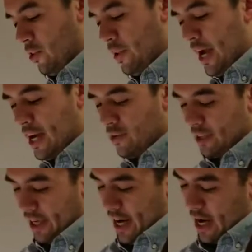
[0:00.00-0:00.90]
the way I do it
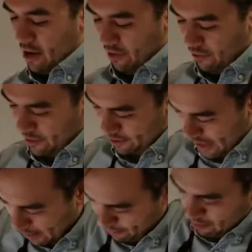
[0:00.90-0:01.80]
is I kind of
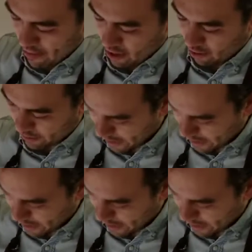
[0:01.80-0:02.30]
slap the middle to